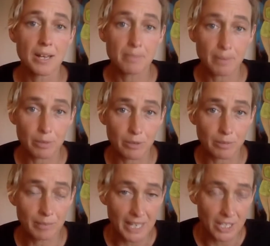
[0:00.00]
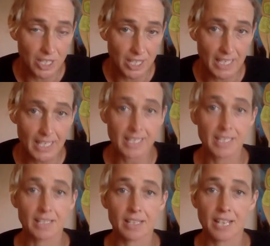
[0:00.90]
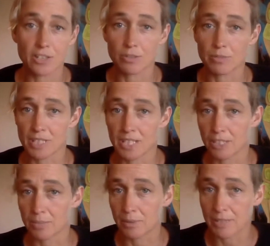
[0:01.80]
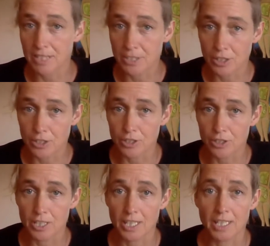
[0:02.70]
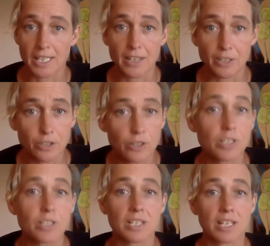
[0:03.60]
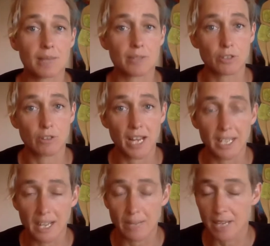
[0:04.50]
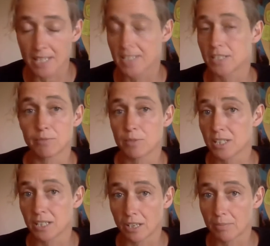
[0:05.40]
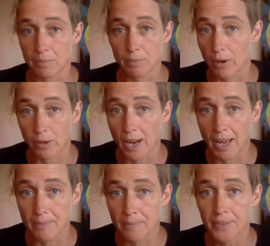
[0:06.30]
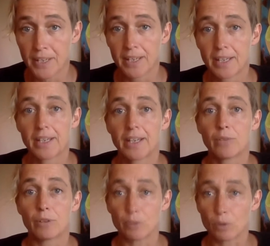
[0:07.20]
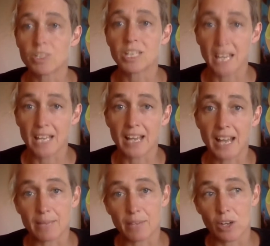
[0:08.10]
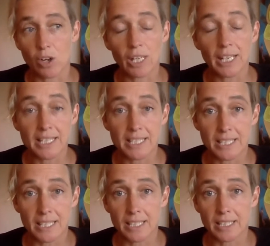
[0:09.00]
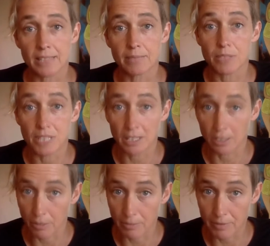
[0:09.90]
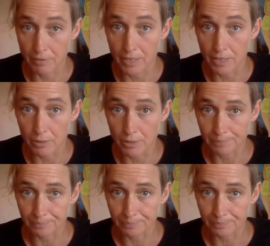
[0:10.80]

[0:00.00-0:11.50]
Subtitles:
people doing PhDs at the National Music Therapy Research Unit and the students that come and train in our Masters of Music Therapy program, we've all together, and my colleagues in the music therapy field,